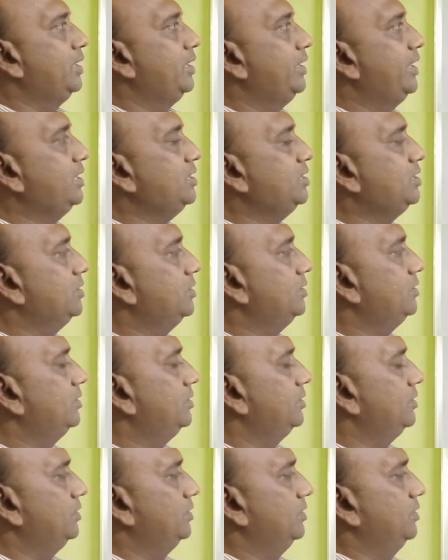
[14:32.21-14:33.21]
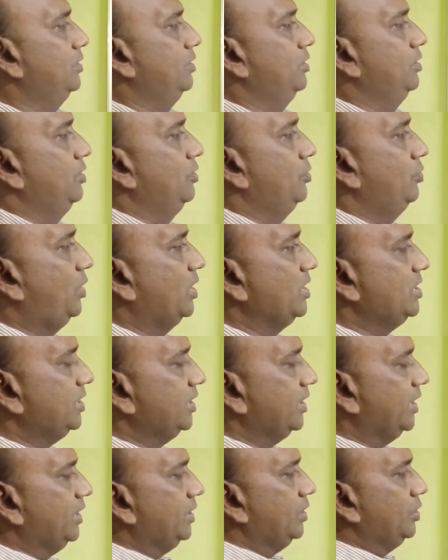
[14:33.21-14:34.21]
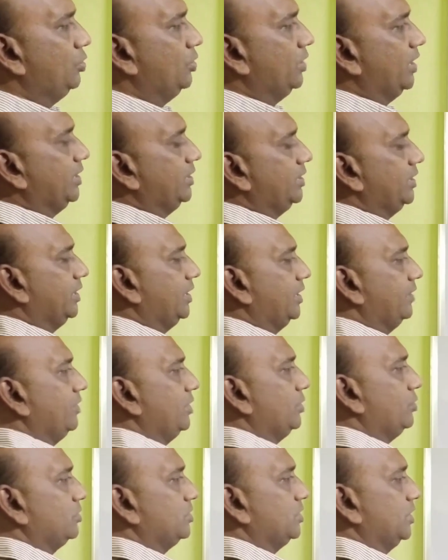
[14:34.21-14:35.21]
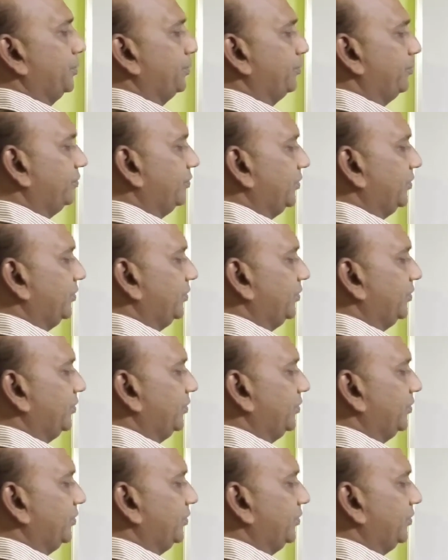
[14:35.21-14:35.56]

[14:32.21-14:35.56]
Next, once again look at the given question.